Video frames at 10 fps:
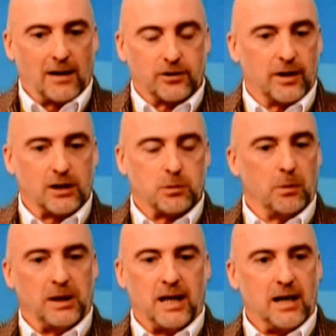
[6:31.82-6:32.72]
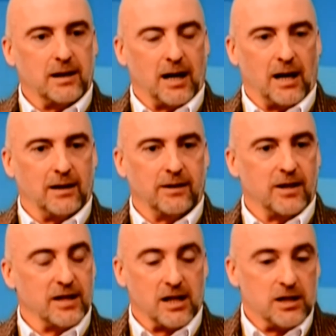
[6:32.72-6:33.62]
And so that's what we did. And
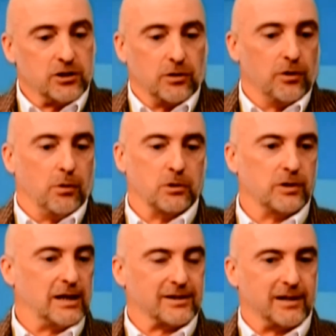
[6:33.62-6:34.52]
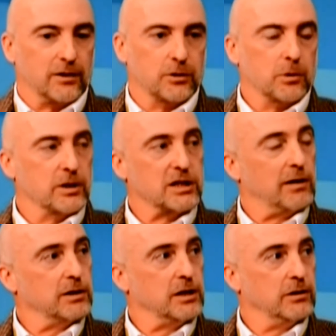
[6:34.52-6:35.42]
the initial thought was, let's sell to other
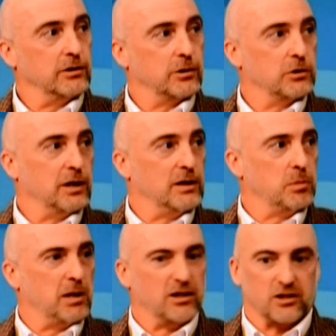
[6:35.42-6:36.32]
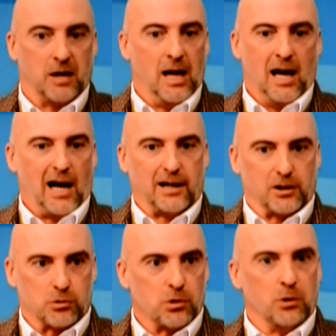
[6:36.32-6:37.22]
charity and social enterprises. And
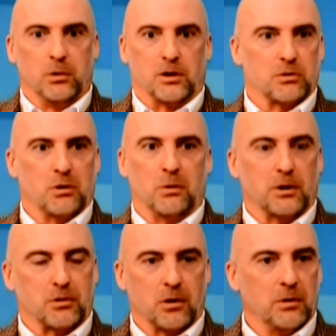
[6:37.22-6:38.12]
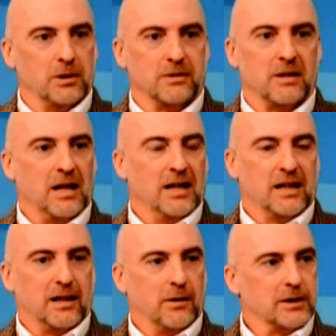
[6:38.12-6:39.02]
it grew and grew and grew, and
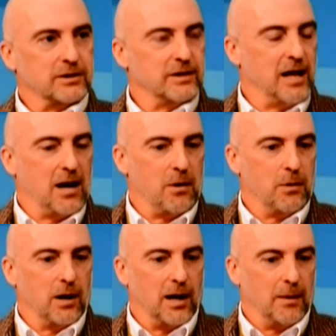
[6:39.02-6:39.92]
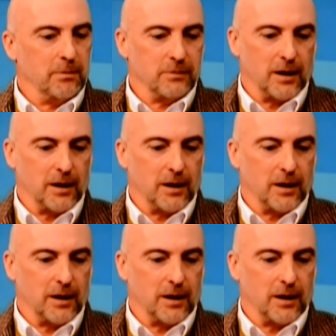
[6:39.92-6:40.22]
you know, it's now.